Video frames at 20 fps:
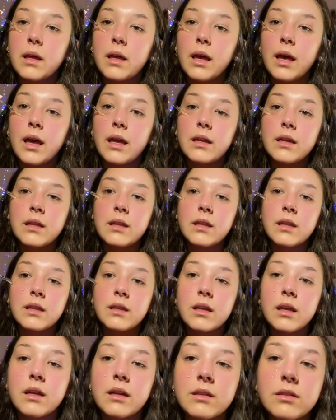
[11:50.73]

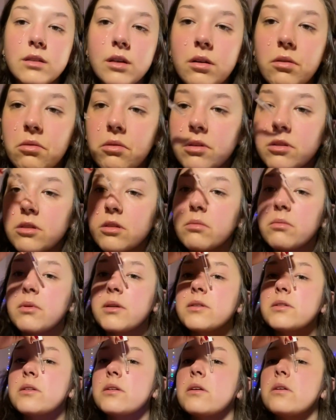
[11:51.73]
that I don't want on my
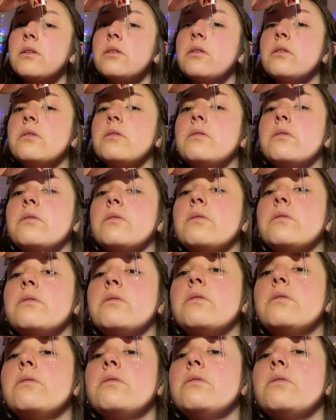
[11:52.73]
skin.
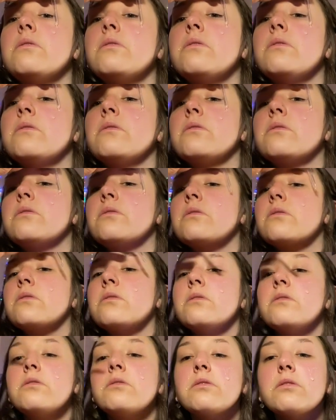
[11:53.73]
Oh, this is
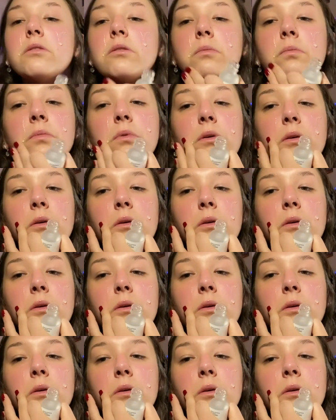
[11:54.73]
gonna drip.